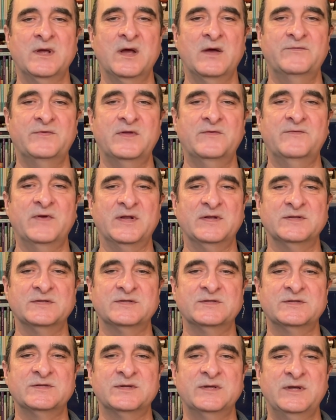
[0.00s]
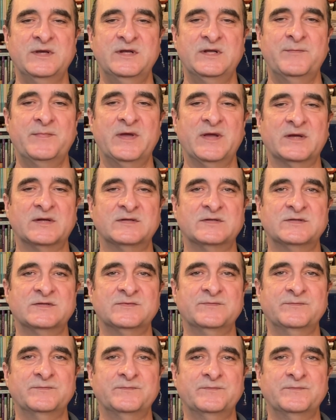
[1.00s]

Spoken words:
of the events he depicts.